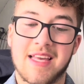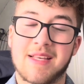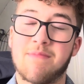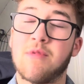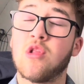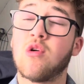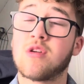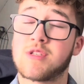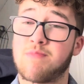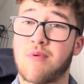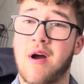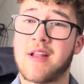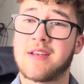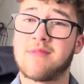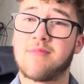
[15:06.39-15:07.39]
It looks
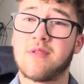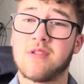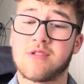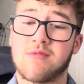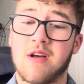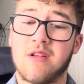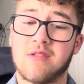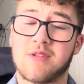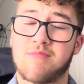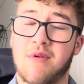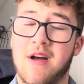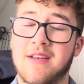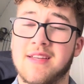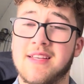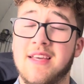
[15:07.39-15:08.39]
brandable as well, looks
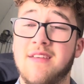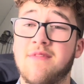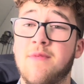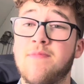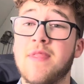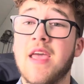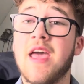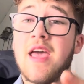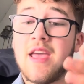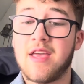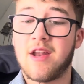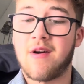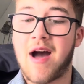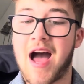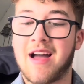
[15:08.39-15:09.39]
branded even.
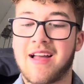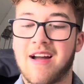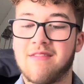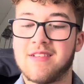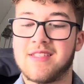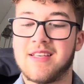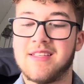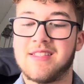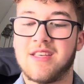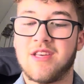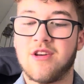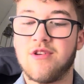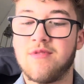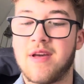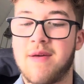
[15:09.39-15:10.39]
You know, our guarantee to
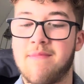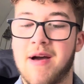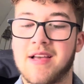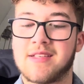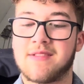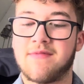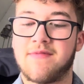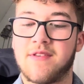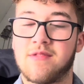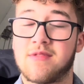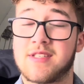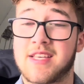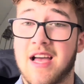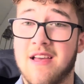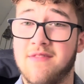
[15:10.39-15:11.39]
you, it makes them feel
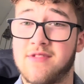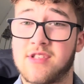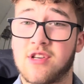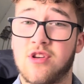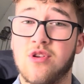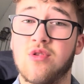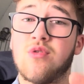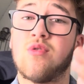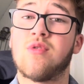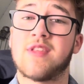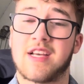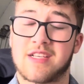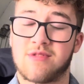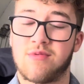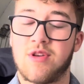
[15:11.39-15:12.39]
safe, secure.
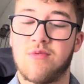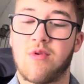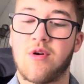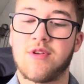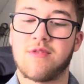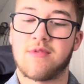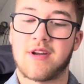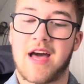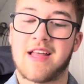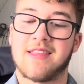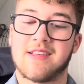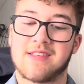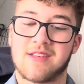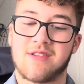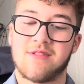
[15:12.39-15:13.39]
That's what you want. You want to add
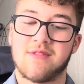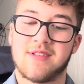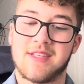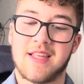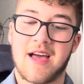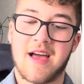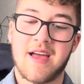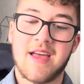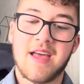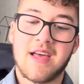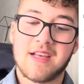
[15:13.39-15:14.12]
the security there.